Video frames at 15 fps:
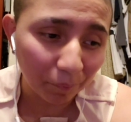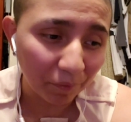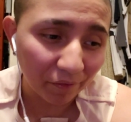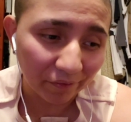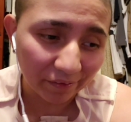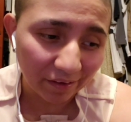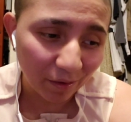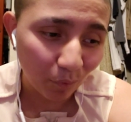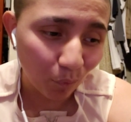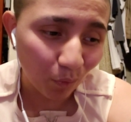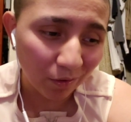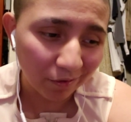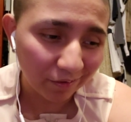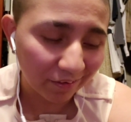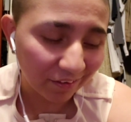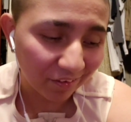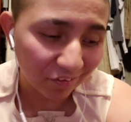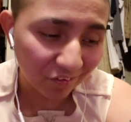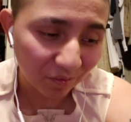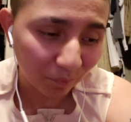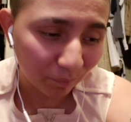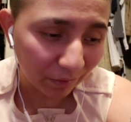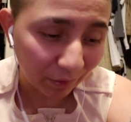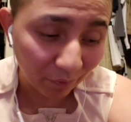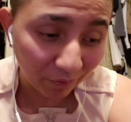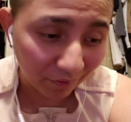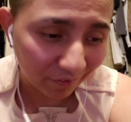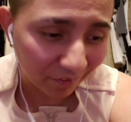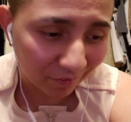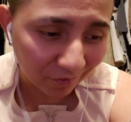I'm already at 1K something
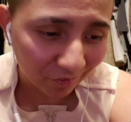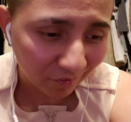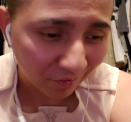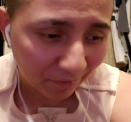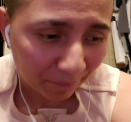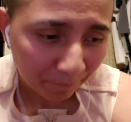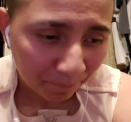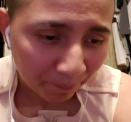hearts,